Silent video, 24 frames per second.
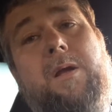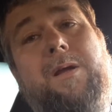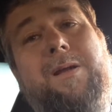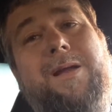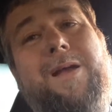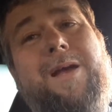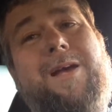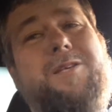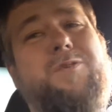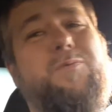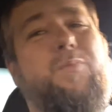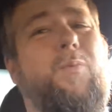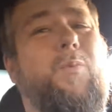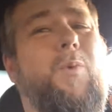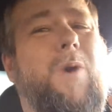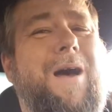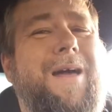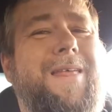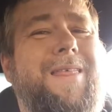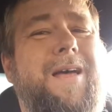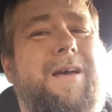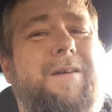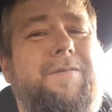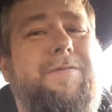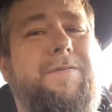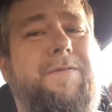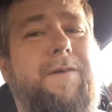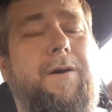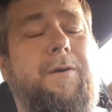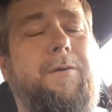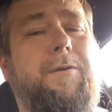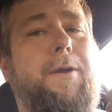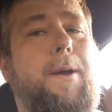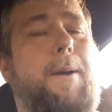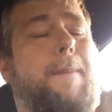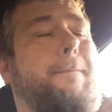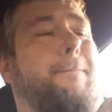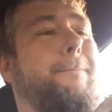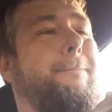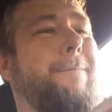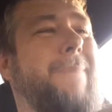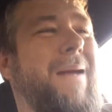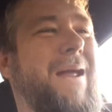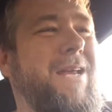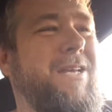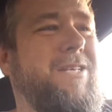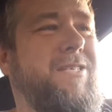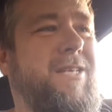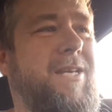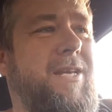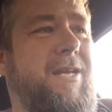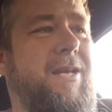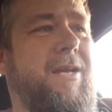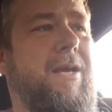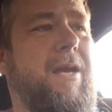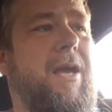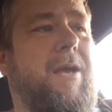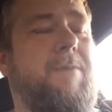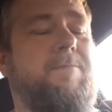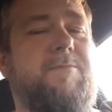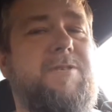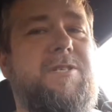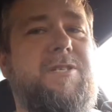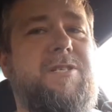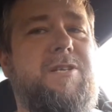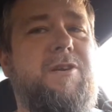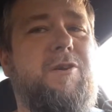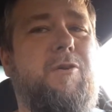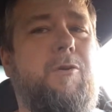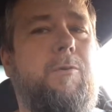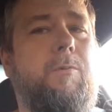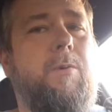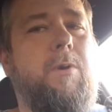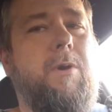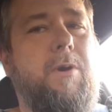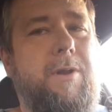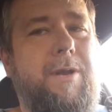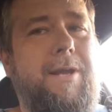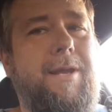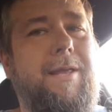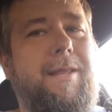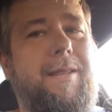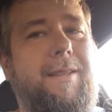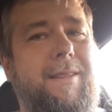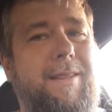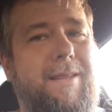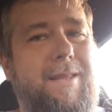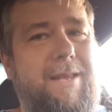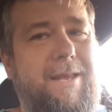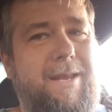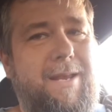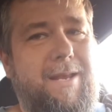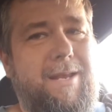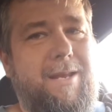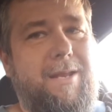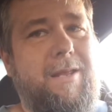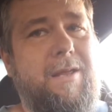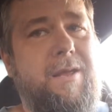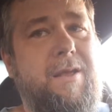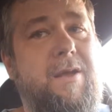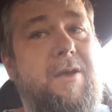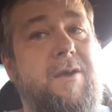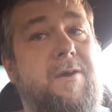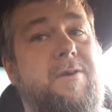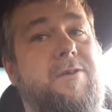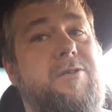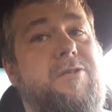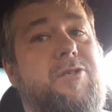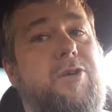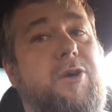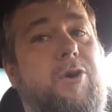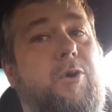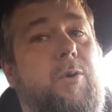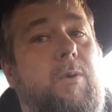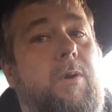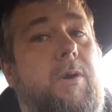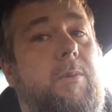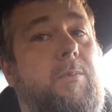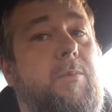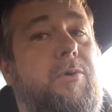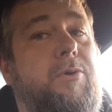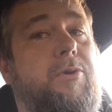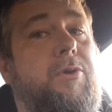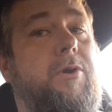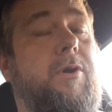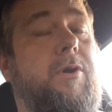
Guys, while that felt amazing, I'm still running lean. So what I'm going to do